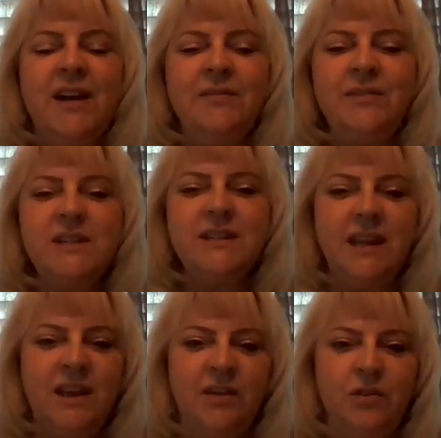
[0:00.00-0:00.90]
I'm just going
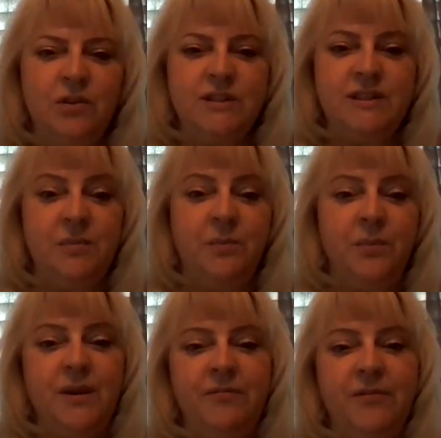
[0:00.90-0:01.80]
to give you just some
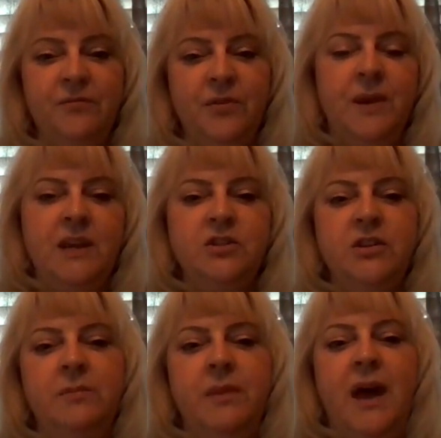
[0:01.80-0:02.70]
brief
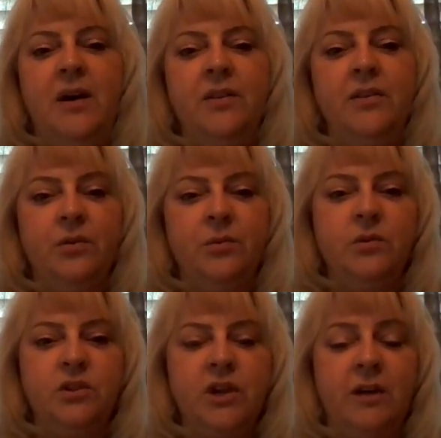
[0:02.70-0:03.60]
information about the
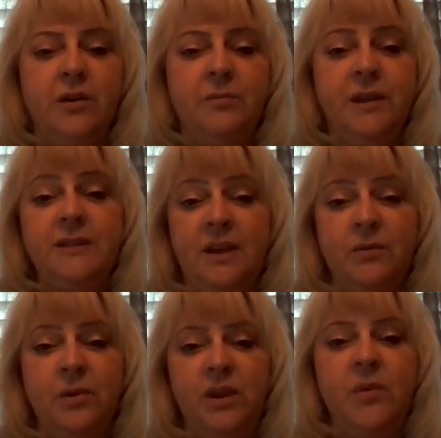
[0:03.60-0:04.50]
root chakra, because I
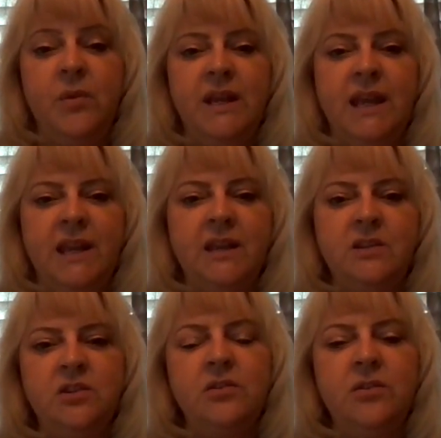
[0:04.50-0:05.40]
really want to get
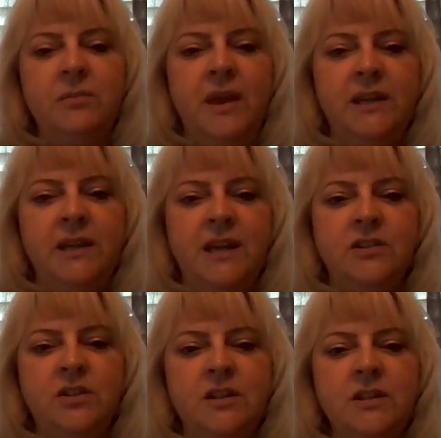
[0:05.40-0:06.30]
into the
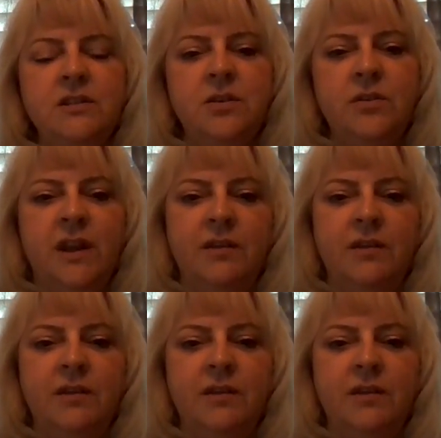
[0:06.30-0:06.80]
meditation so that